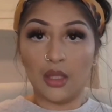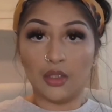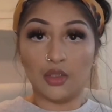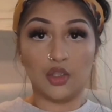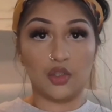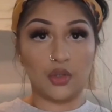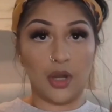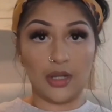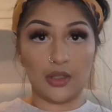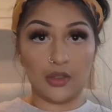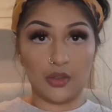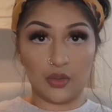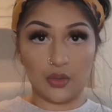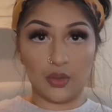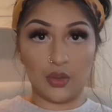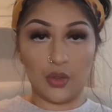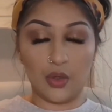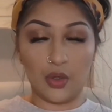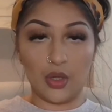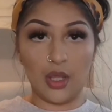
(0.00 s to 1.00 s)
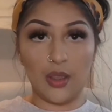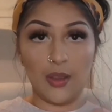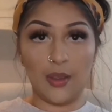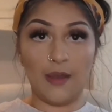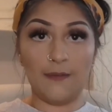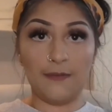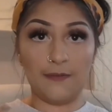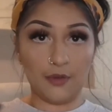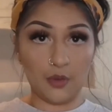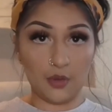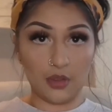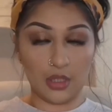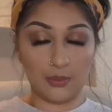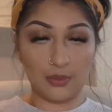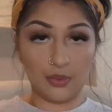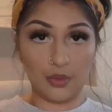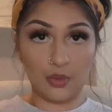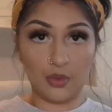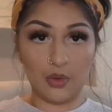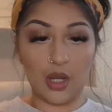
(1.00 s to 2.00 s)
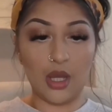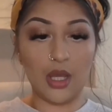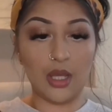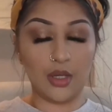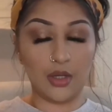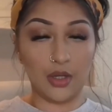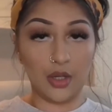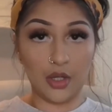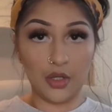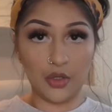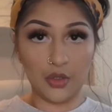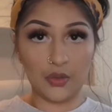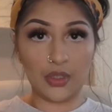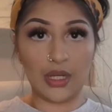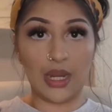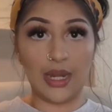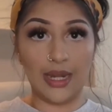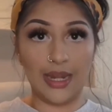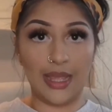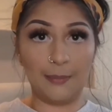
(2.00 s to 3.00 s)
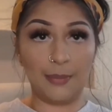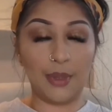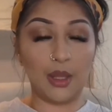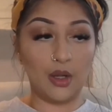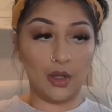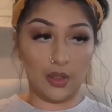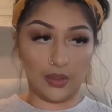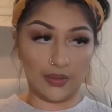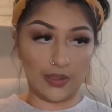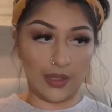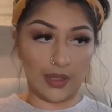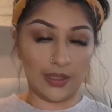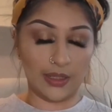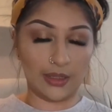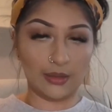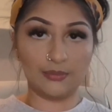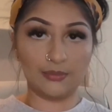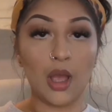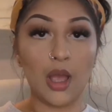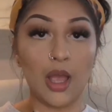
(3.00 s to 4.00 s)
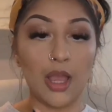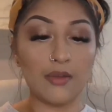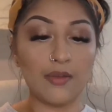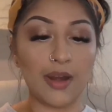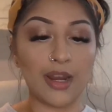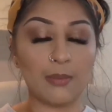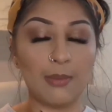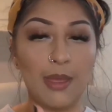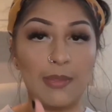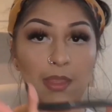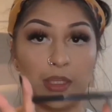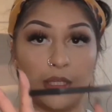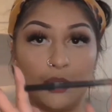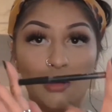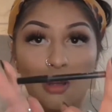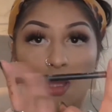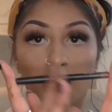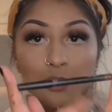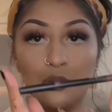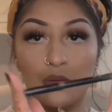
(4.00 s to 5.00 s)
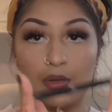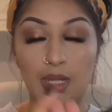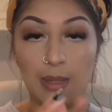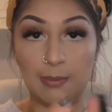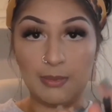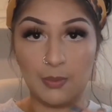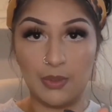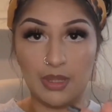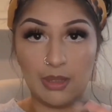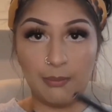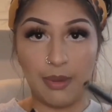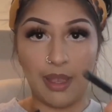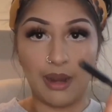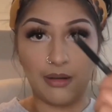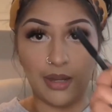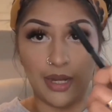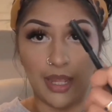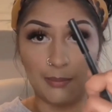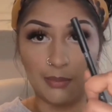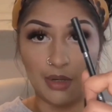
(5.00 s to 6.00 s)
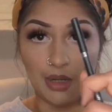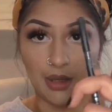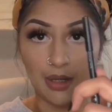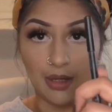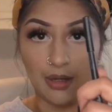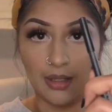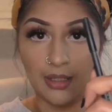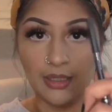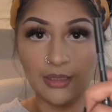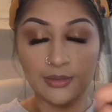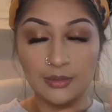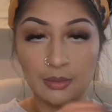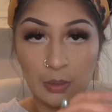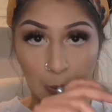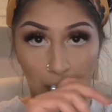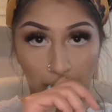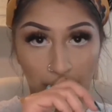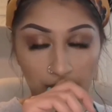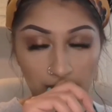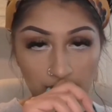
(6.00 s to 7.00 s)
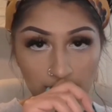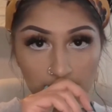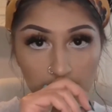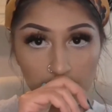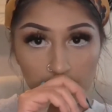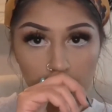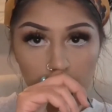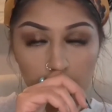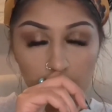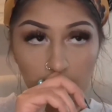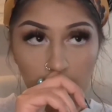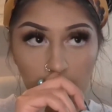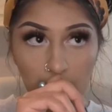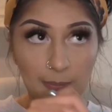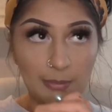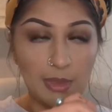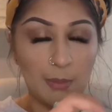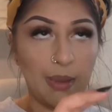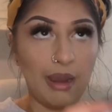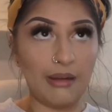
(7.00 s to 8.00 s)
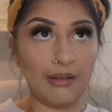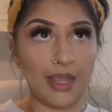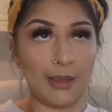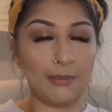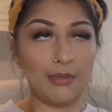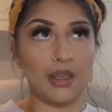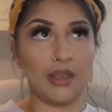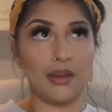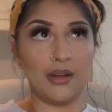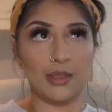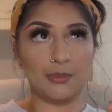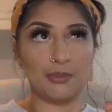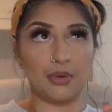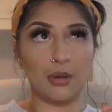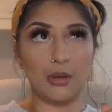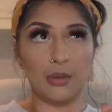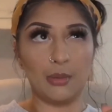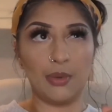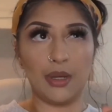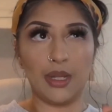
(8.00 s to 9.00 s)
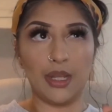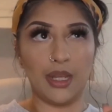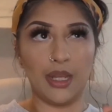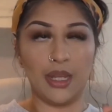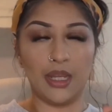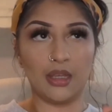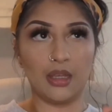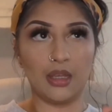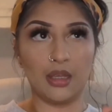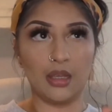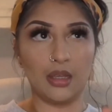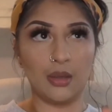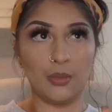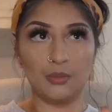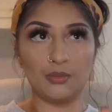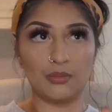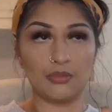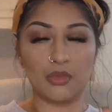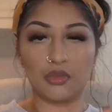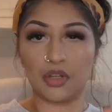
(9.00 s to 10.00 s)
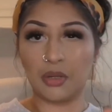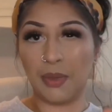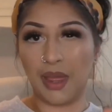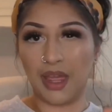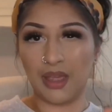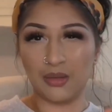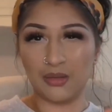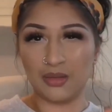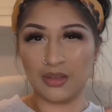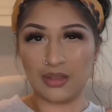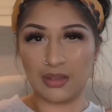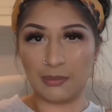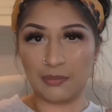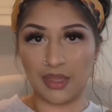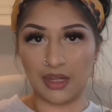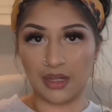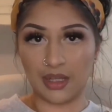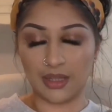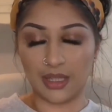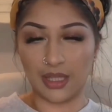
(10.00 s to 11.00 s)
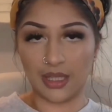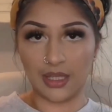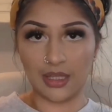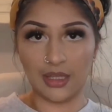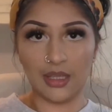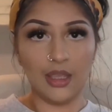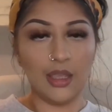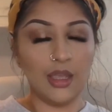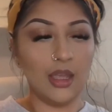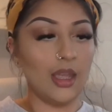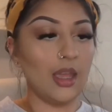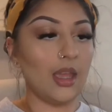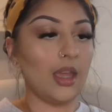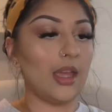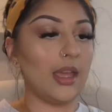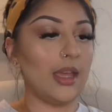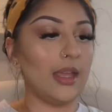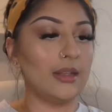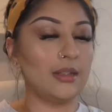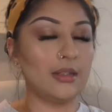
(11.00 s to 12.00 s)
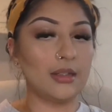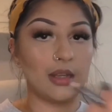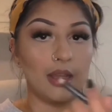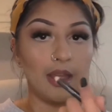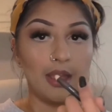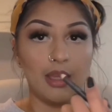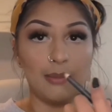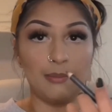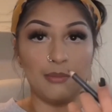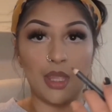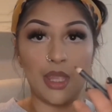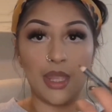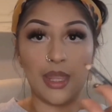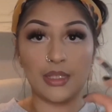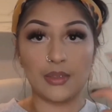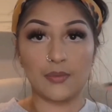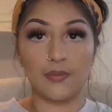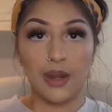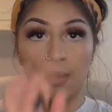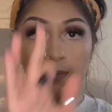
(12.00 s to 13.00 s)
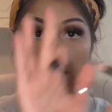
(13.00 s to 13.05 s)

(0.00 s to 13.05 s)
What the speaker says: drugstore, affordable nude lip looks like. I recommend that you line your lips with the Barry M liner. The Barry M liner is probably £3, something like that. And it's very,